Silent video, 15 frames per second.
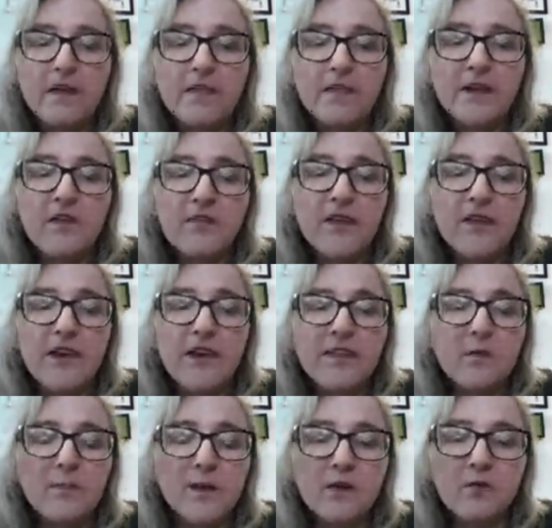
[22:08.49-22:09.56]
The other thing I
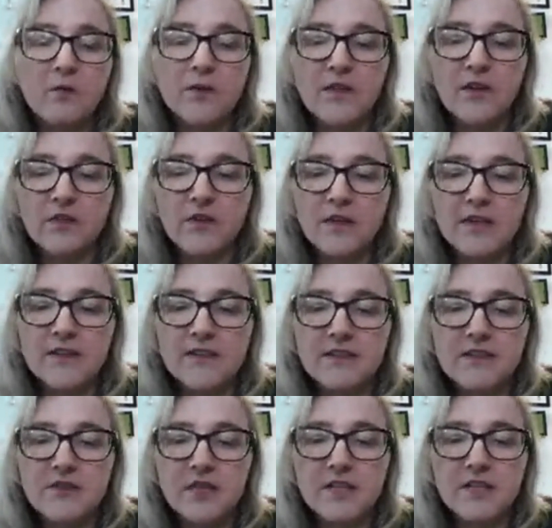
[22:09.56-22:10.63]
think would be cool with acrylics
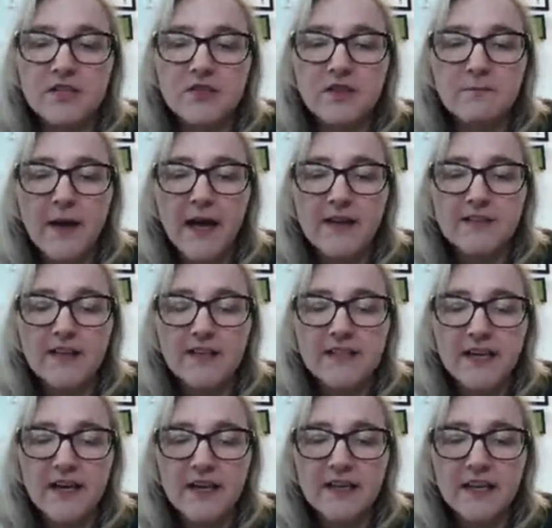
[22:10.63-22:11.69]
is you can do the masking
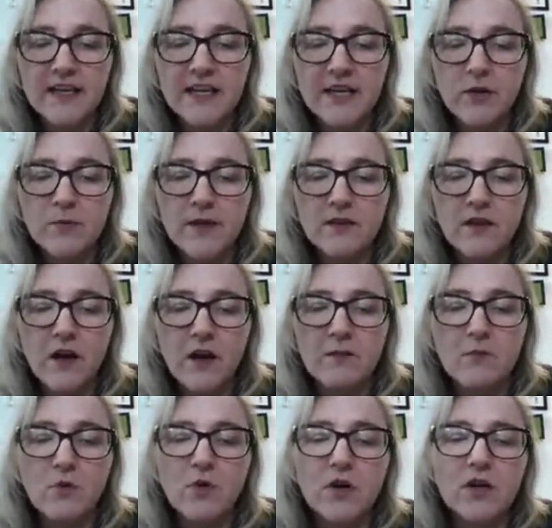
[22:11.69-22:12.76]
technique and it would be a lot
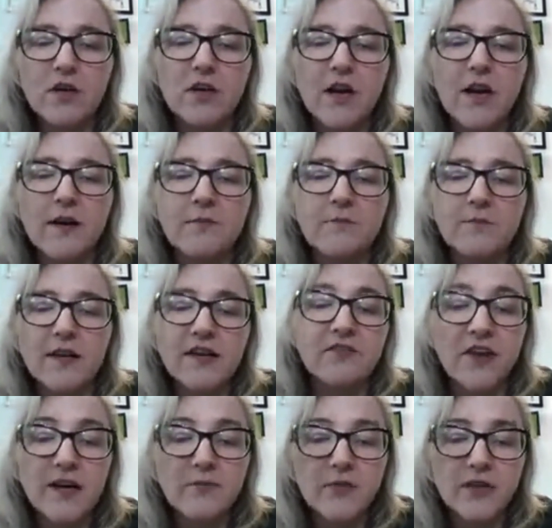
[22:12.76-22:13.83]
more um, like
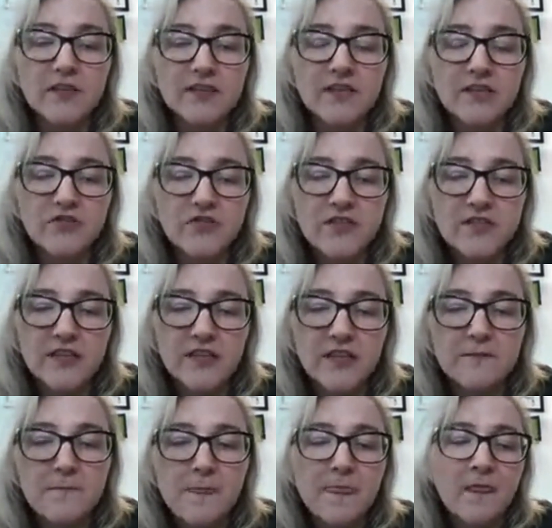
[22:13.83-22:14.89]
vibrant and
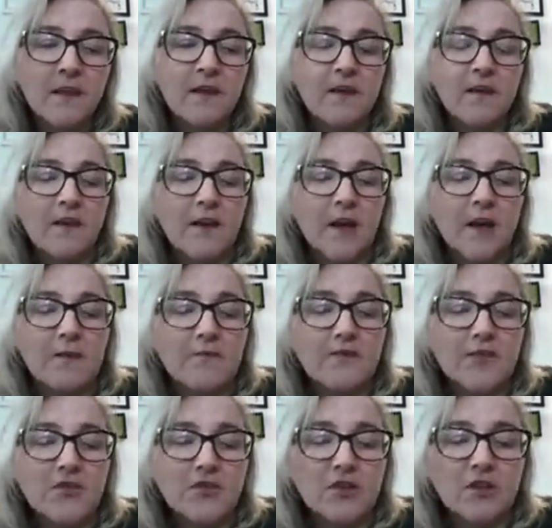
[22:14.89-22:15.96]
interesting um,
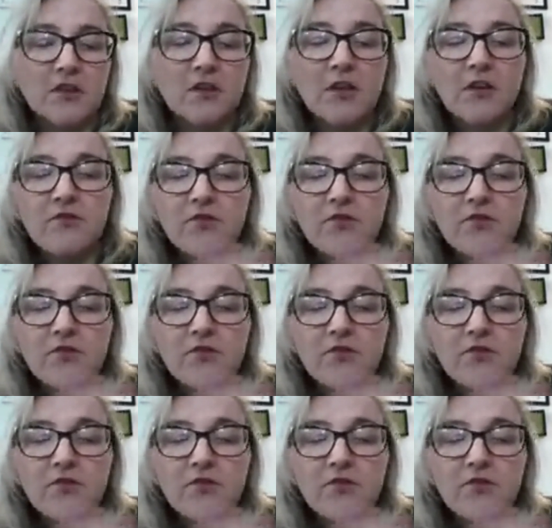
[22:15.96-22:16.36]
for sure.